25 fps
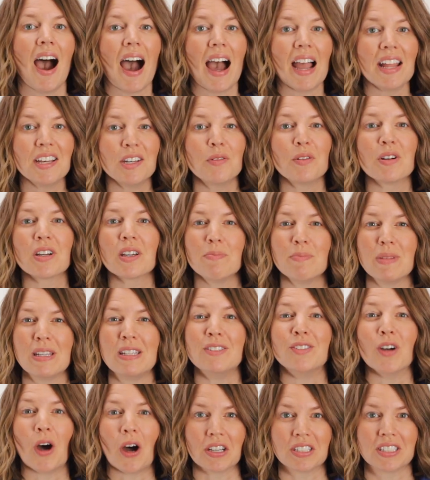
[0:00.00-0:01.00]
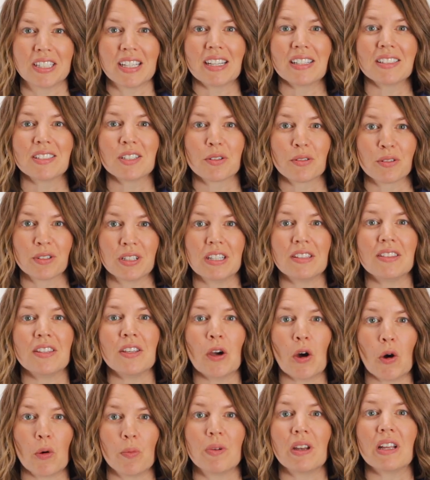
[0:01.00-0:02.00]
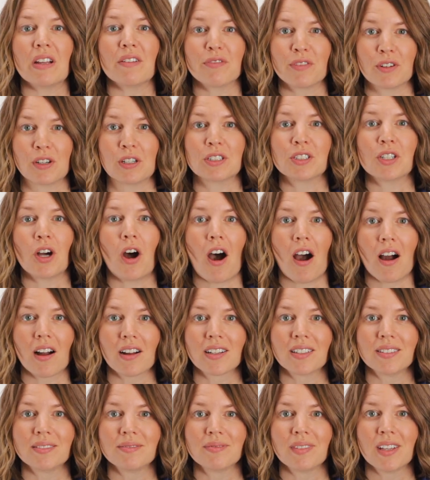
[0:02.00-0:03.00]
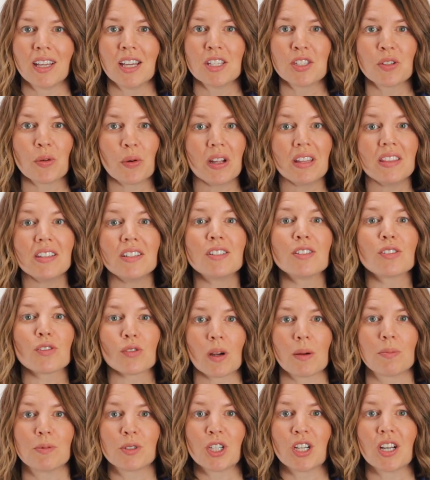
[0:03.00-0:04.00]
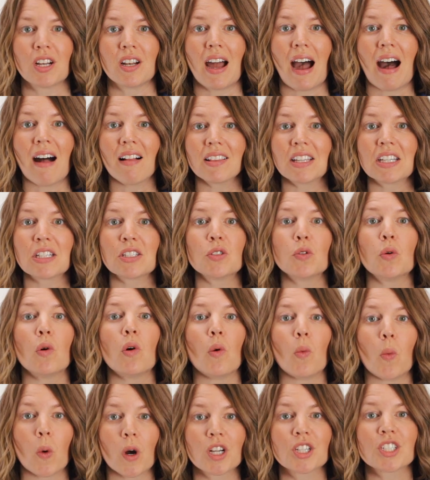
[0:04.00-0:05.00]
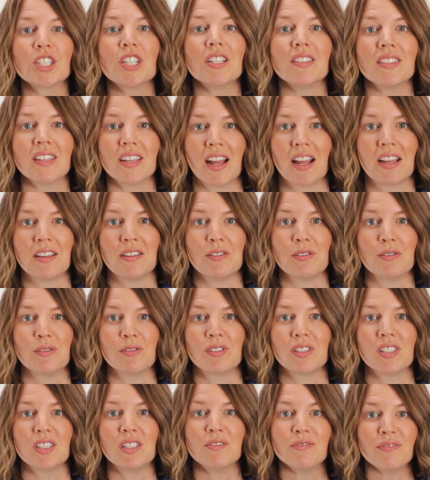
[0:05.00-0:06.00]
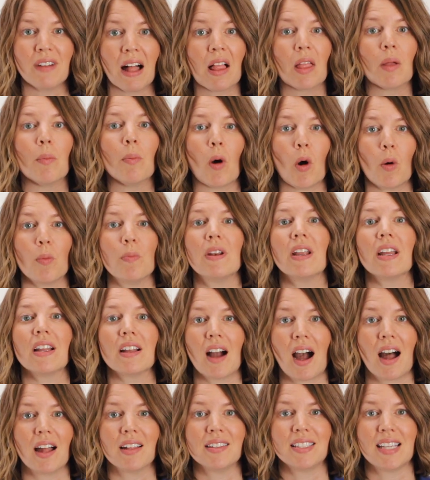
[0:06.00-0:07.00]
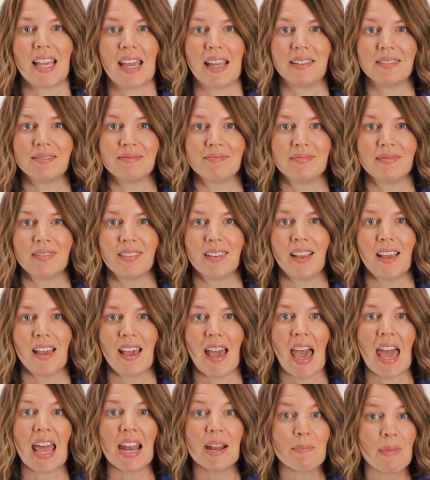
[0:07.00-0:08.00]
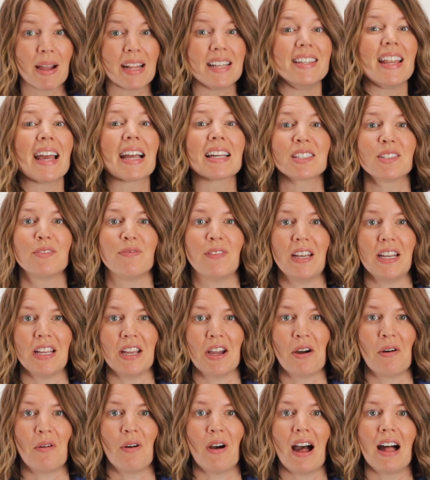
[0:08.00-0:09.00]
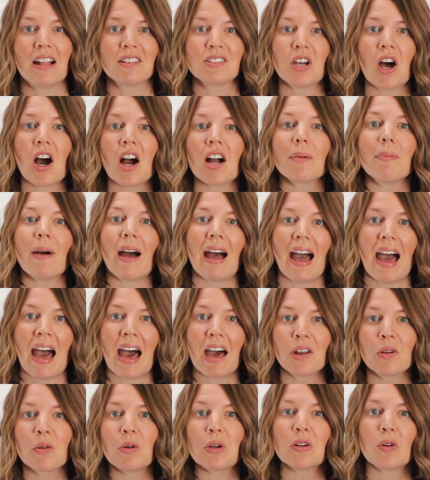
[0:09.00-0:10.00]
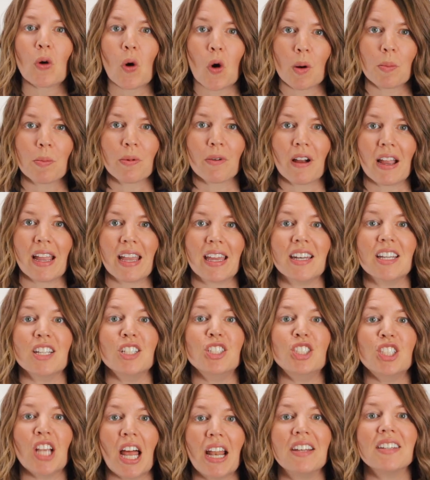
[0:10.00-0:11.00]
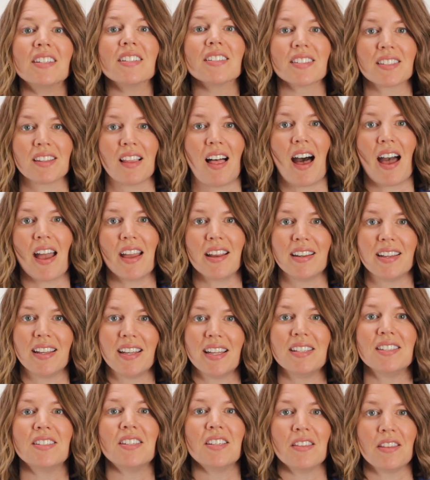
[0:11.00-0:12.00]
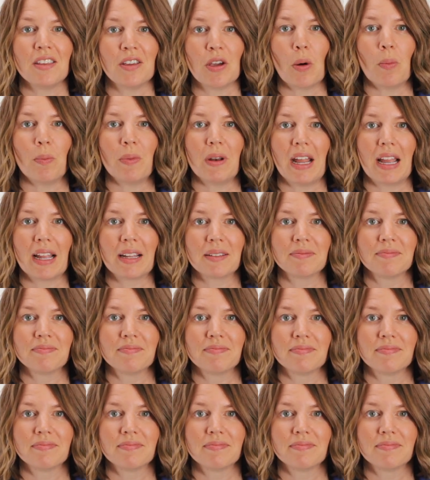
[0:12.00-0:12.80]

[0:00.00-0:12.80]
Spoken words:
I know it can be daunting to create the opening for a talk, so in the description, I'll link to a worksheet that I use to develop opening content. And in my next video, I'll talk about how to incorporate an agenda slide into the opening.